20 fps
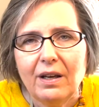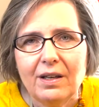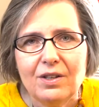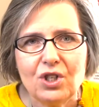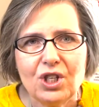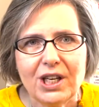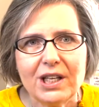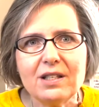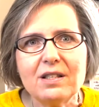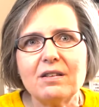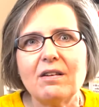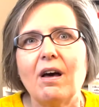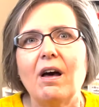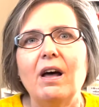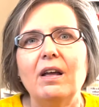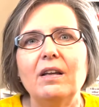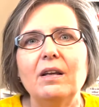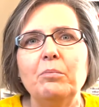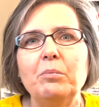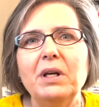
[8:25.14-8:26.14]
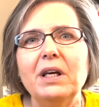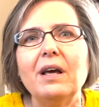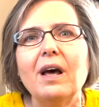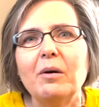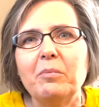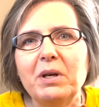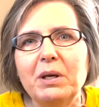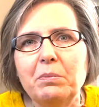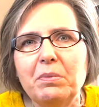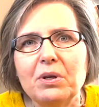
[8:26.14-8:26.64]
Chet Scott, in
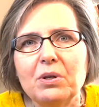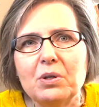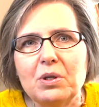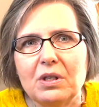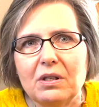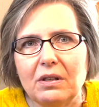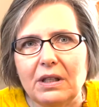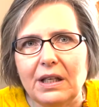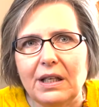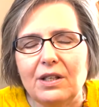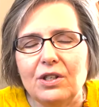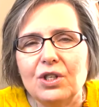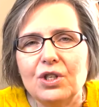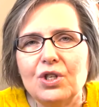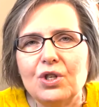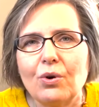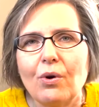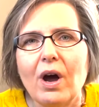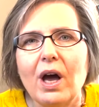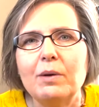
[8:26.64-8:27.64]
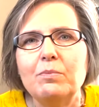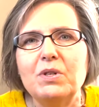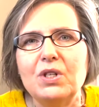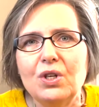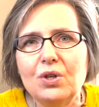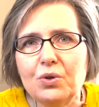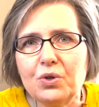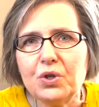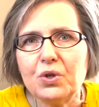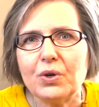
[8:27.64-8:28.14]
Becoming Built to Lead, describes
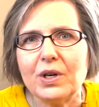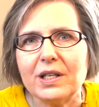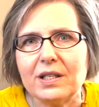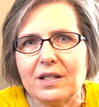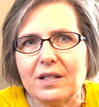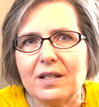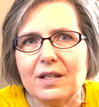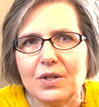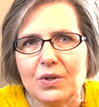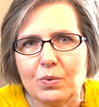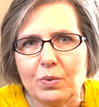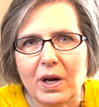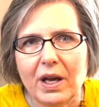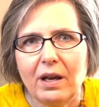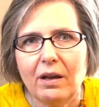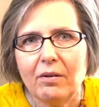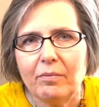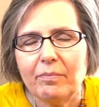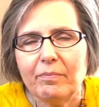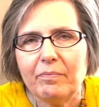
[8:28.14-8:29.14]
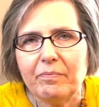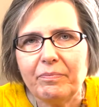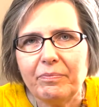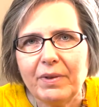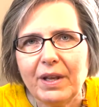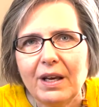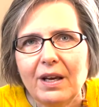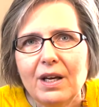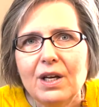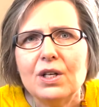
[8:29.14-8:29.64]
Eustress this way.
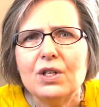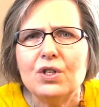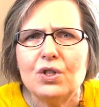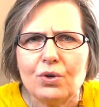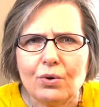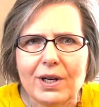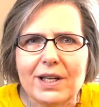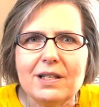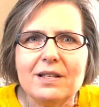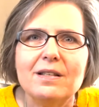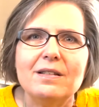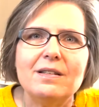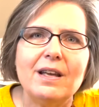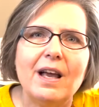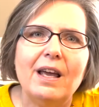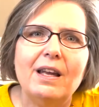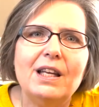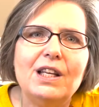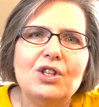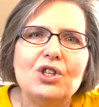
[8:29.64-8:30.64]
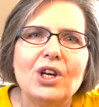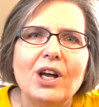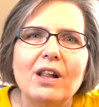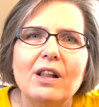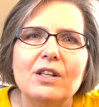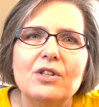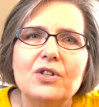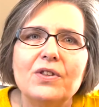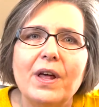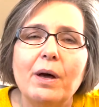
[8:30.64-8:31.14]
Stress is any
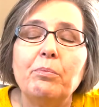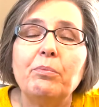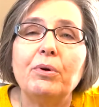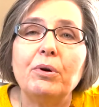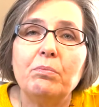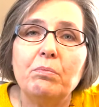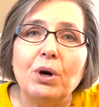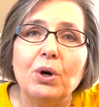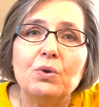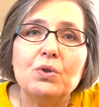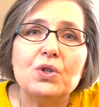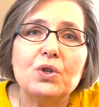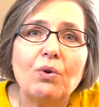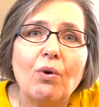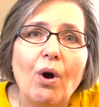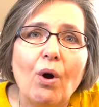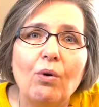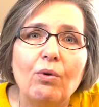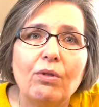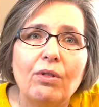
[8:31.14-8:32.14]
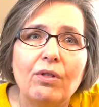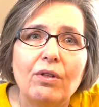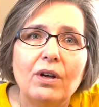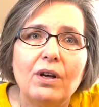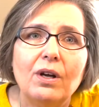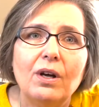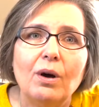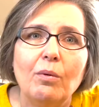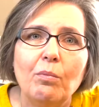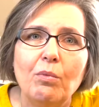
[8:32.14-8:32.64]
challenge that promotes growth.
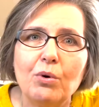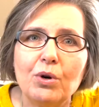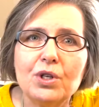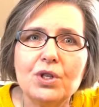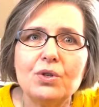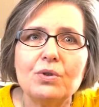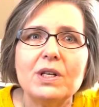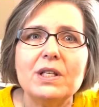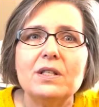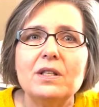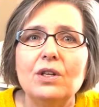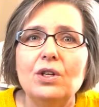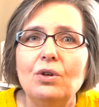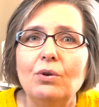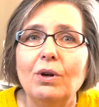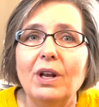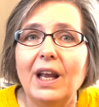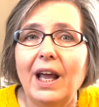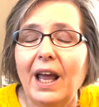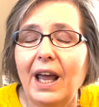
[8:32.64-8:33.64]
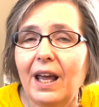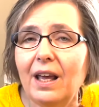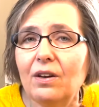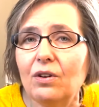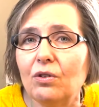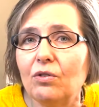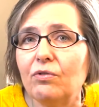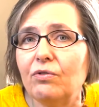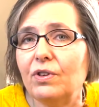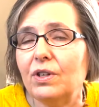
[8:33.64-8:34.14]
More stress than you can
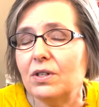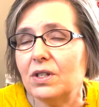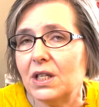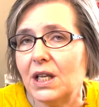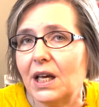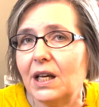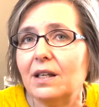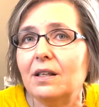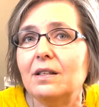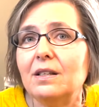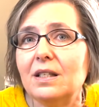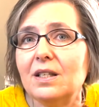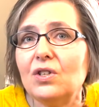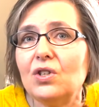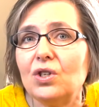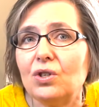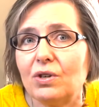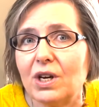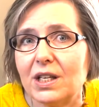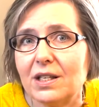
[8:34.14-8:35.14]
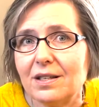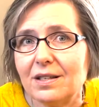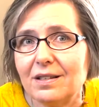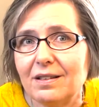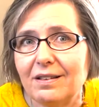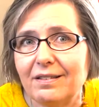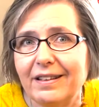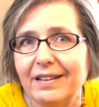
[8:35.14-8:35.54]
handle feels like distress.